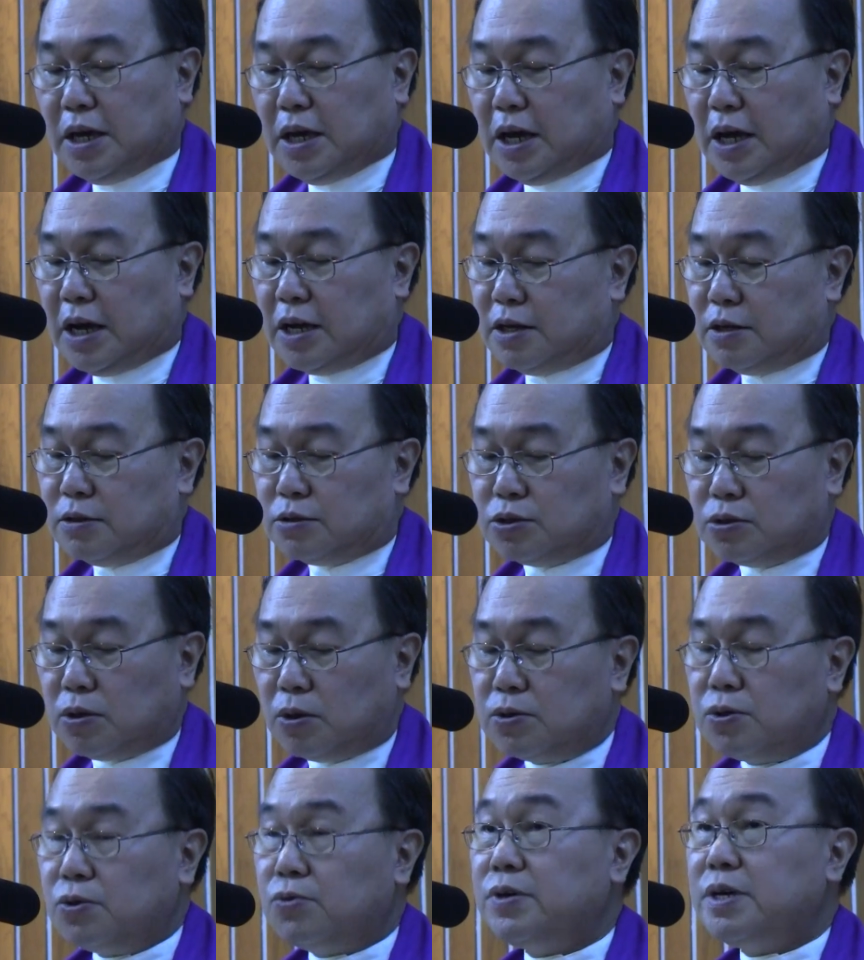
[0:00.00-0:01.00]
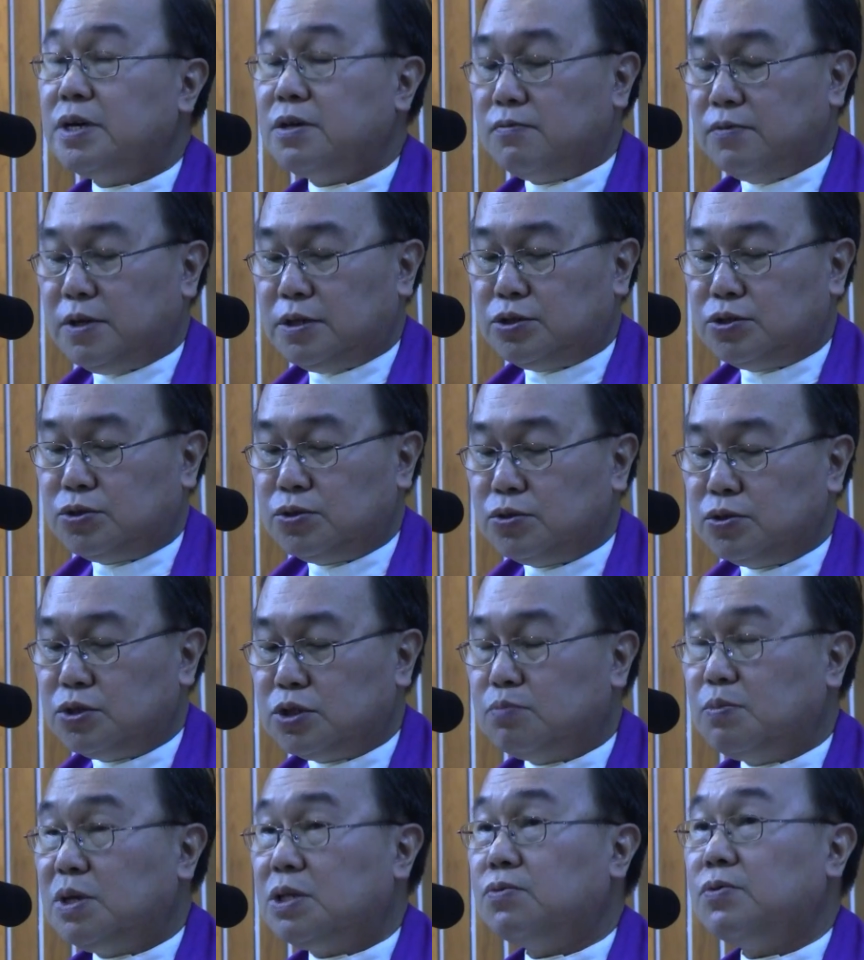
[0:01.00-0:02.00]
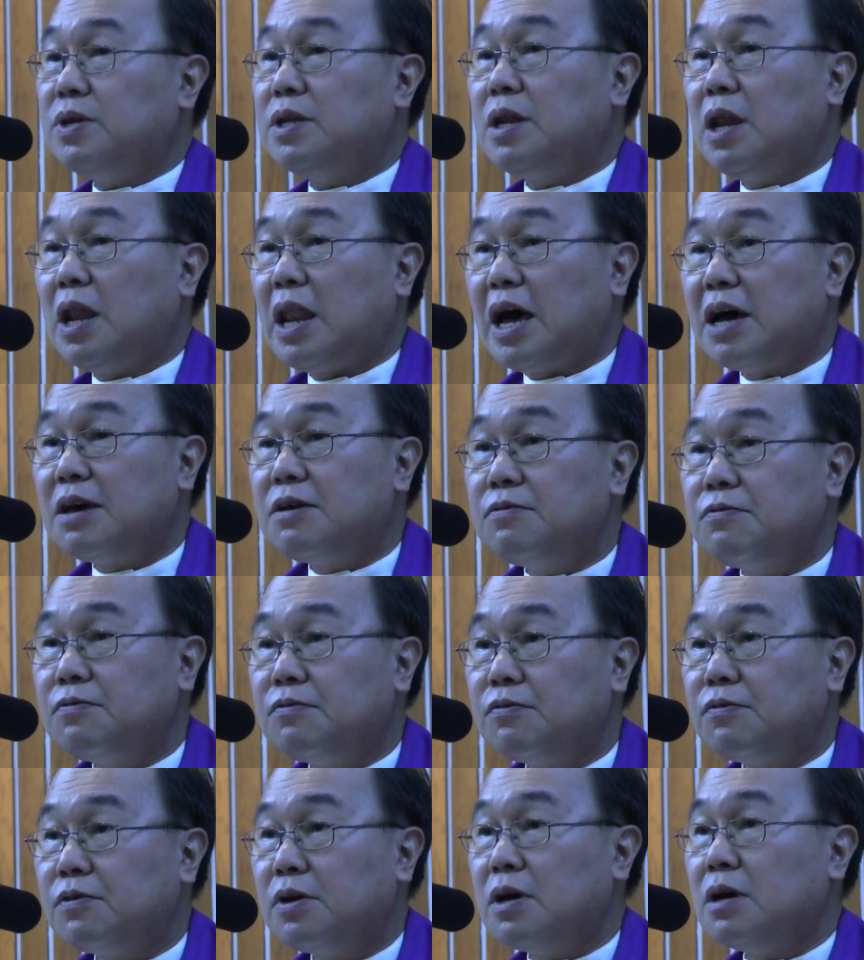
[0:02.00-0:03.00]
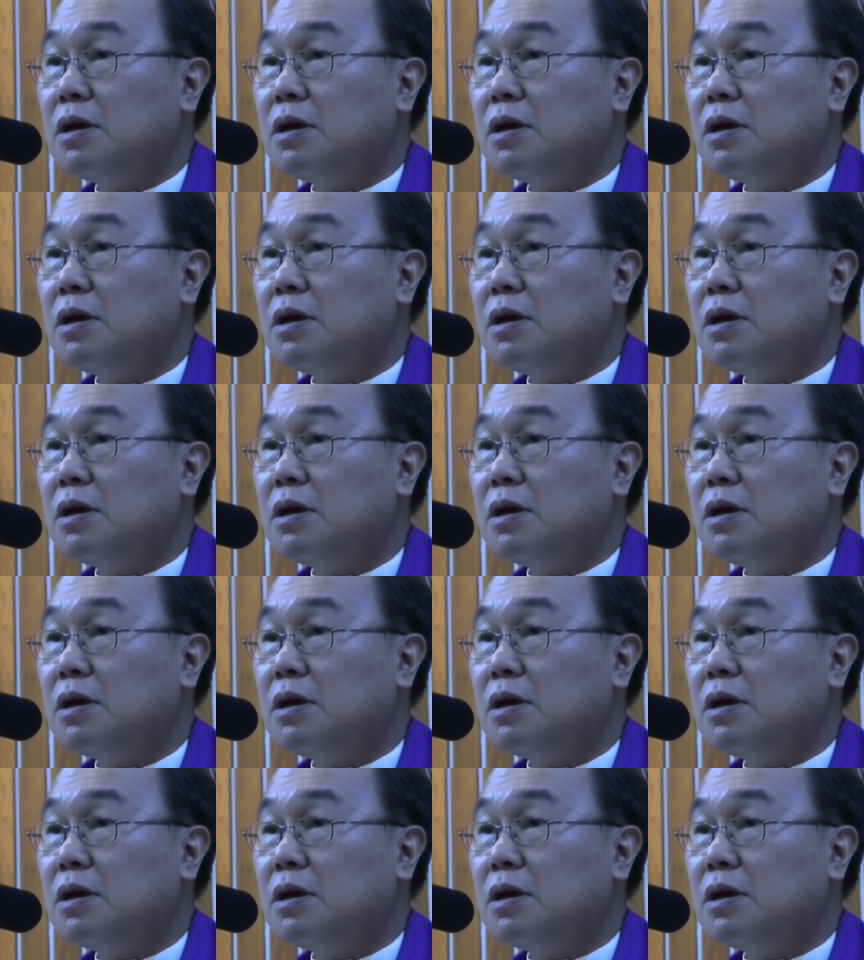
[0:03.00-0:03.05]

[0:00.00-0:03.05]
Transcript: And in so doing, we choose between life